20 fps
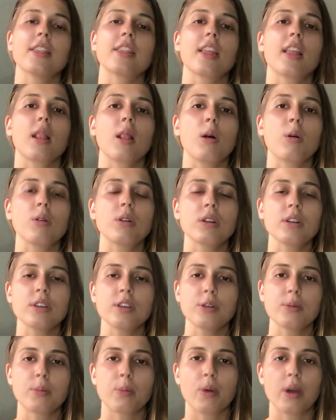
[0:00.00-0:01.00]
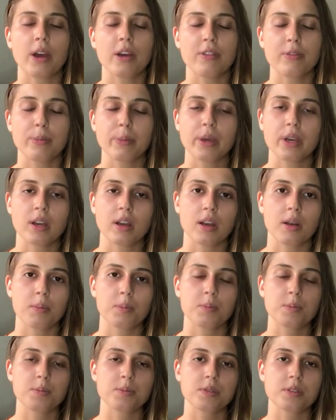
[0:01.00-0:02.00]
the longer your breath
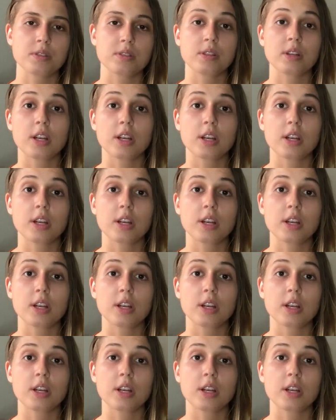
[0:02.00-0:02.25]
becomes,